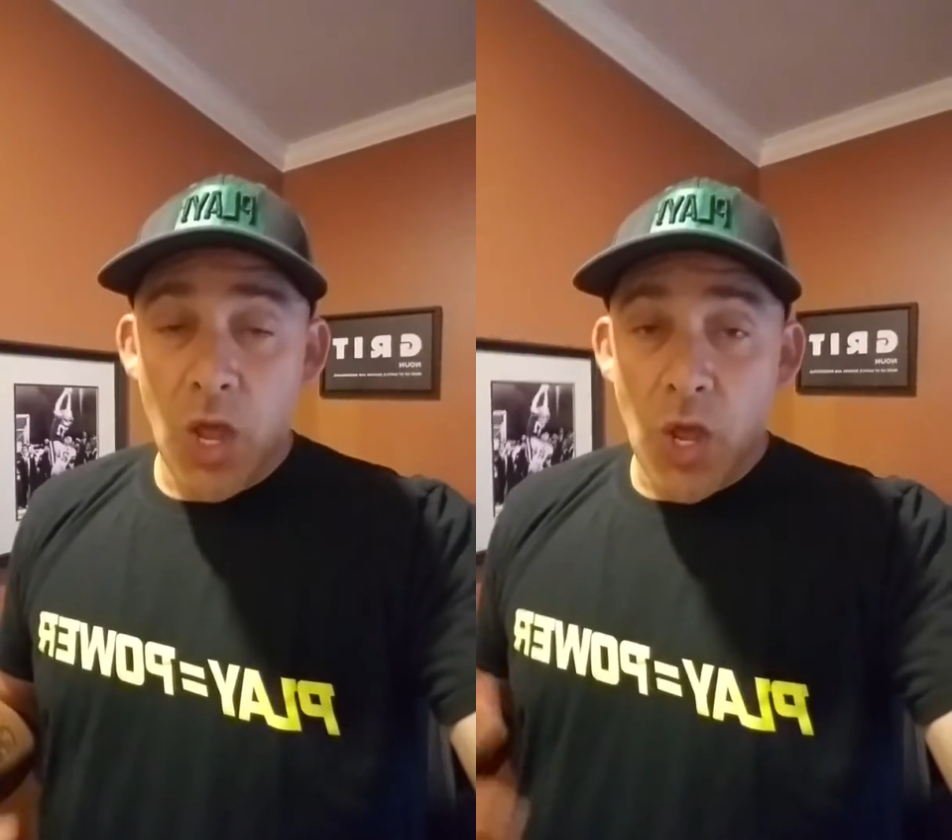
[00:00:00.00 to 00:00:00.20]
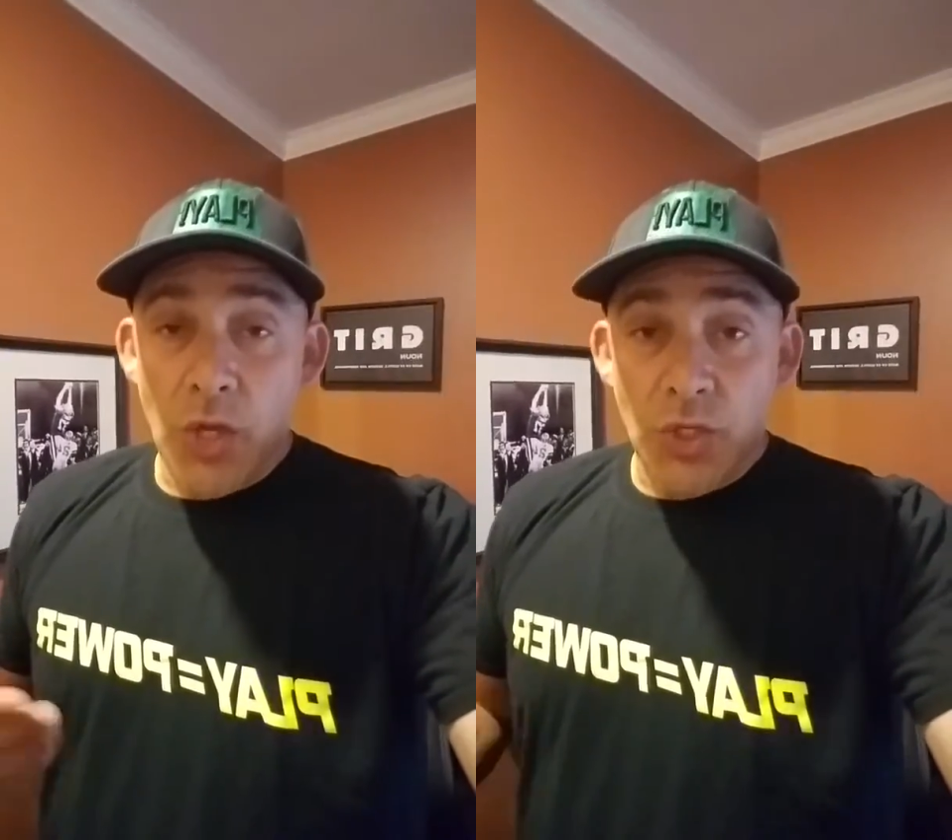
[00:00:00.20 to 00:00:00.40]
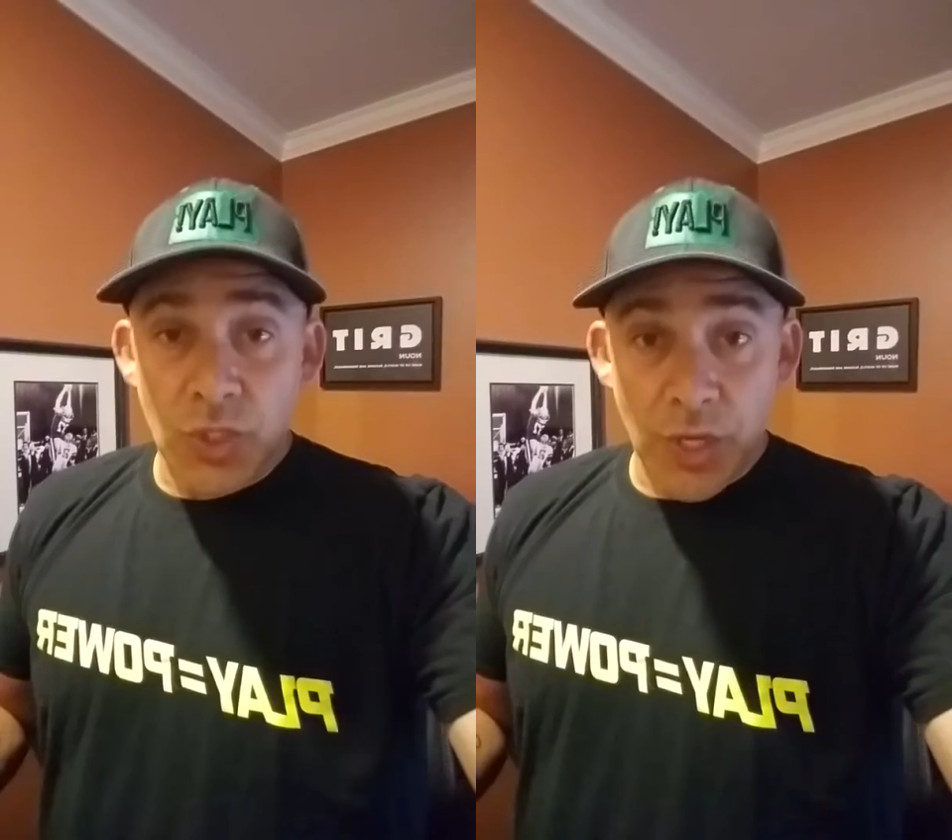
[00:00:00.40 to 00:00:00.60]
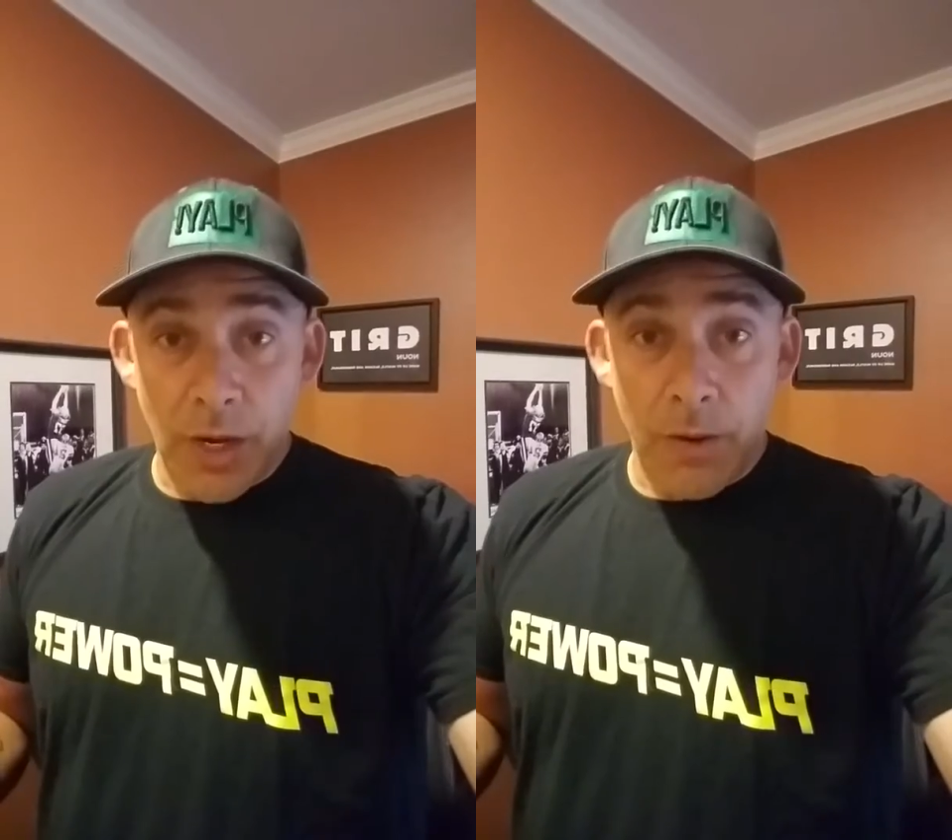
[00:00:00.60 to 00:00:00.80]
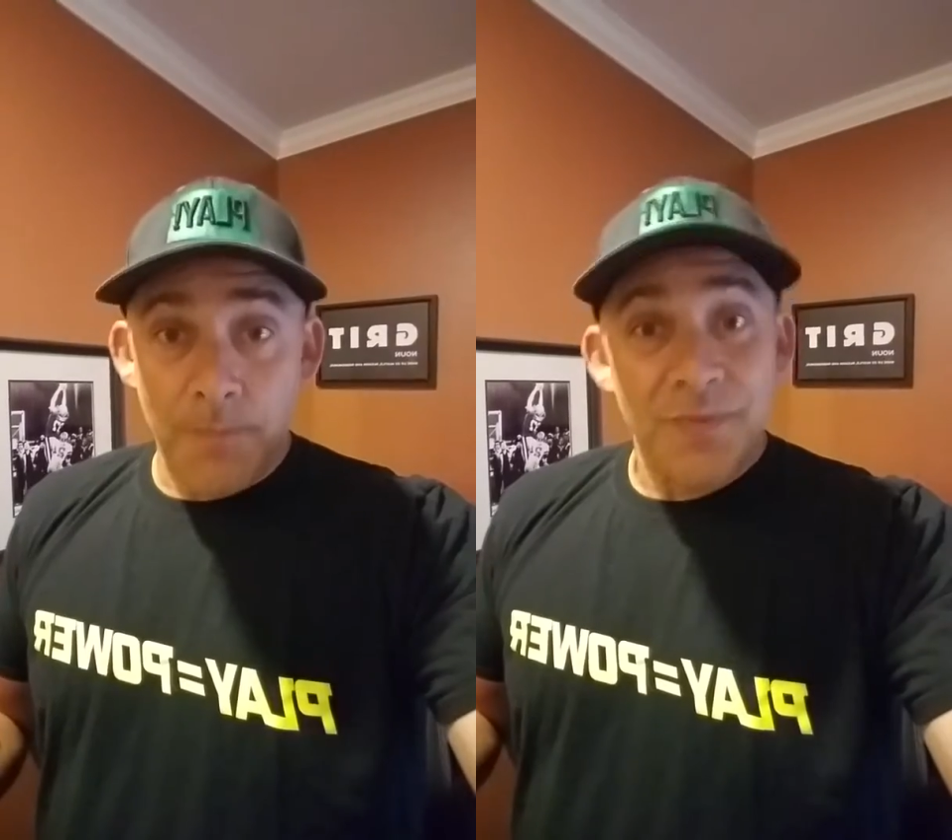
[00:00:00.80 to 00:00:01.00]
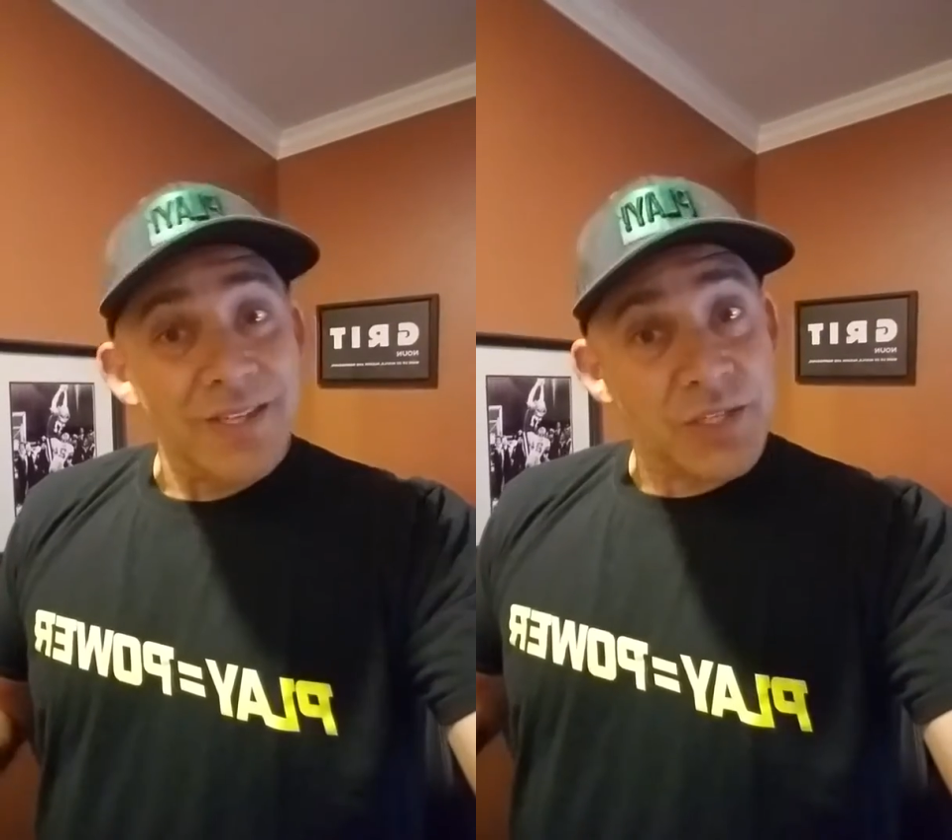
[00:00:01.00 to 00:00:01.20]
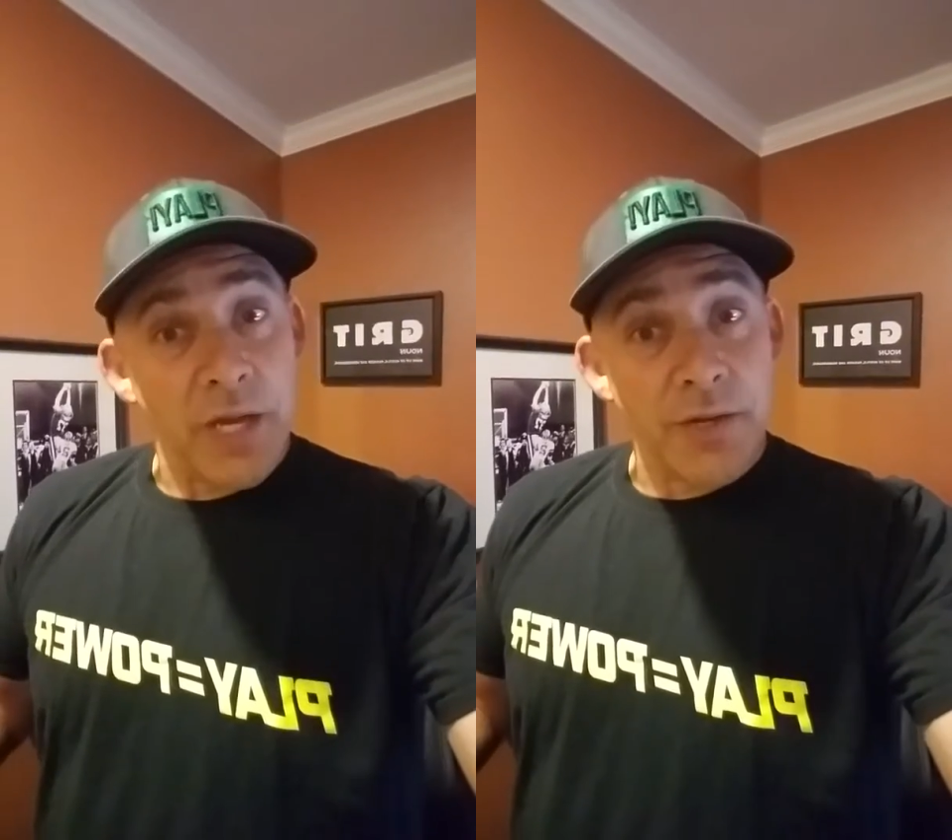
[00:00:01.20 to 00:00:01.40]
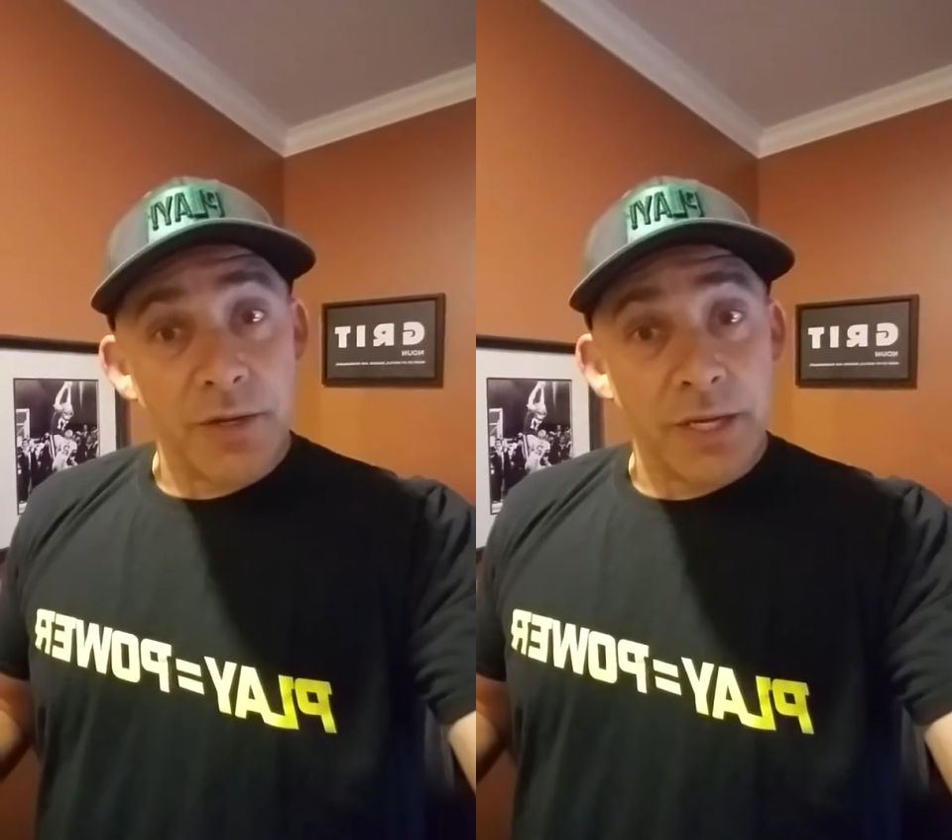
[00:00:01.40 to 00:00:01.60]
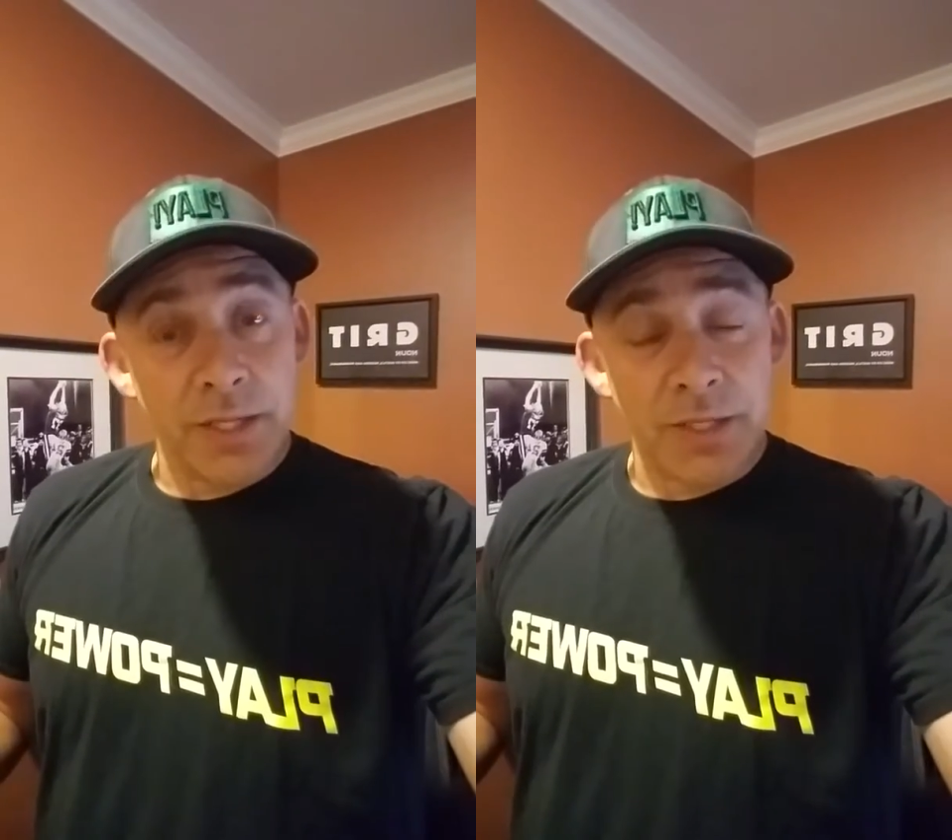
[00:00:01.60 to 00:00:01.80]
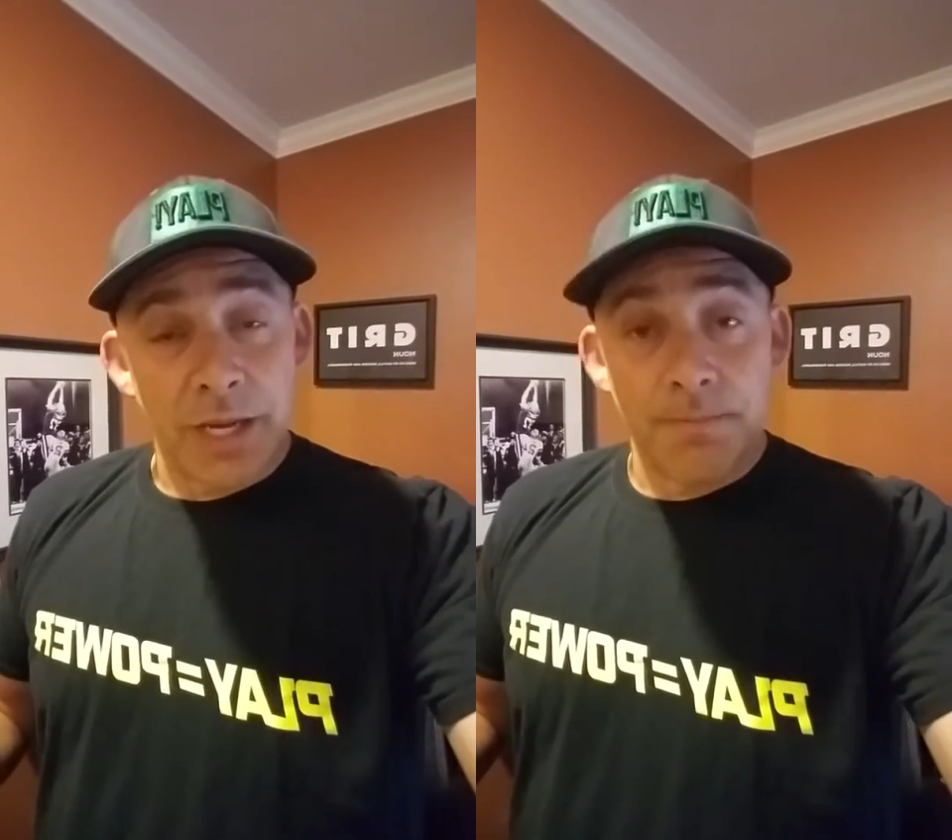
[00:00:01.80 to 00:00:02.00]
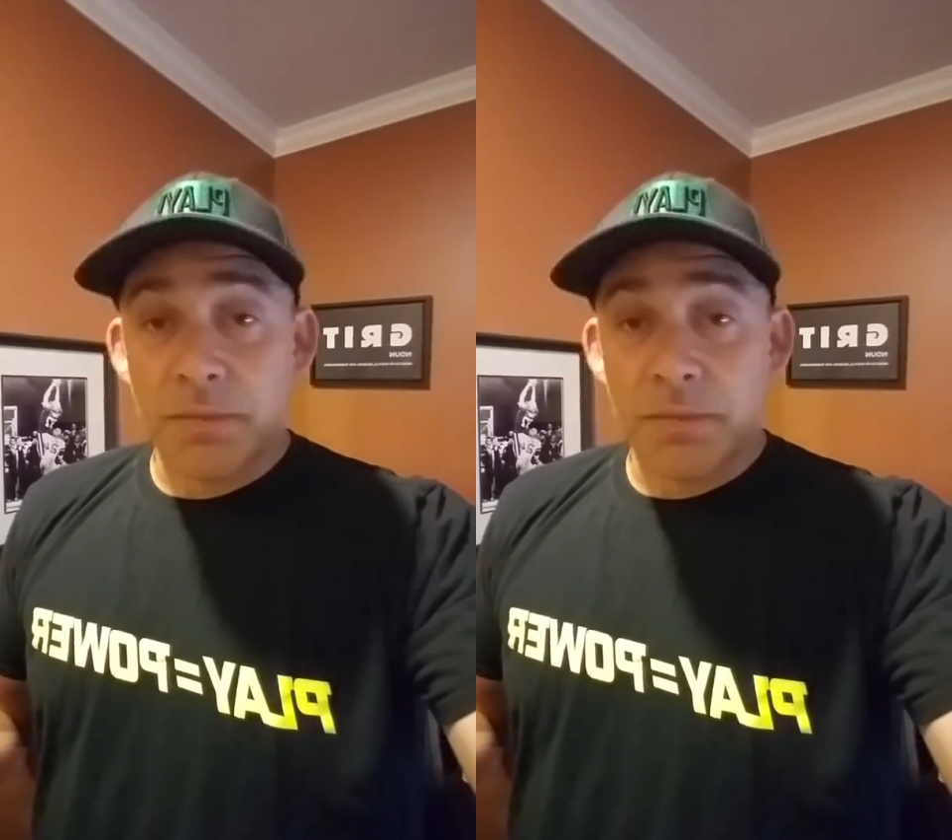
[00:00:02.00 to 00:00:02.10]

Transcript: So sign your kids up.